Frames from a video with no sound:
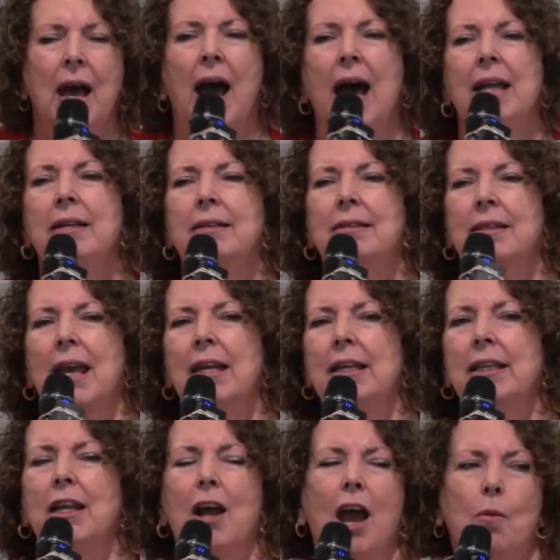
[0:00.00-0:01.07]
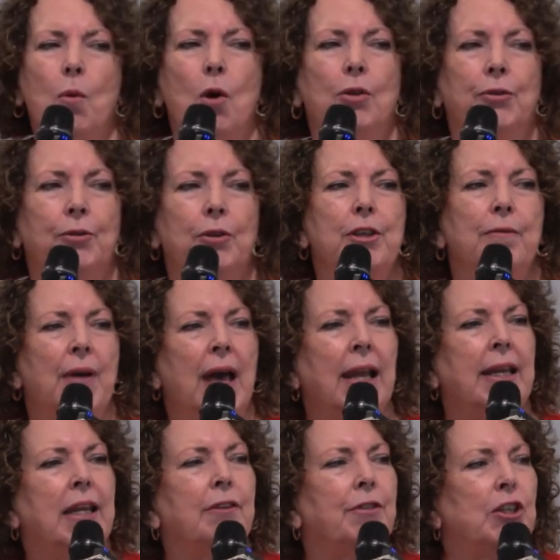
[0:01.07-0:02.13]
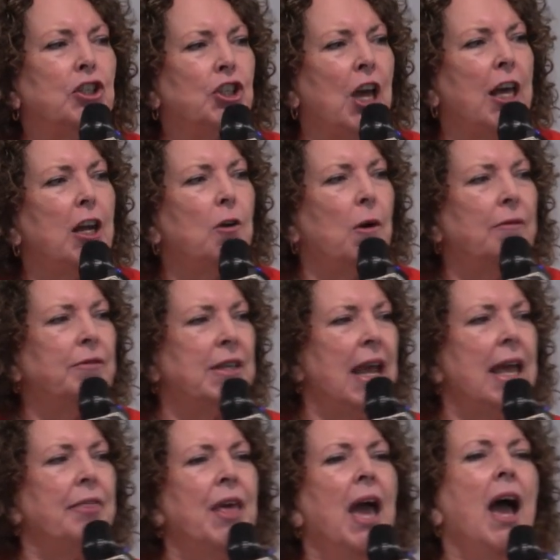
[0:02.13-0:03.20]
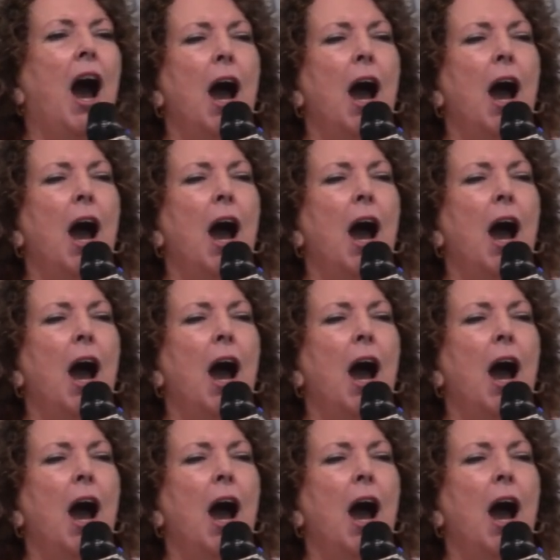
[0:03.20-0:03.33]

understanding that I walk the valley of the shadow of death.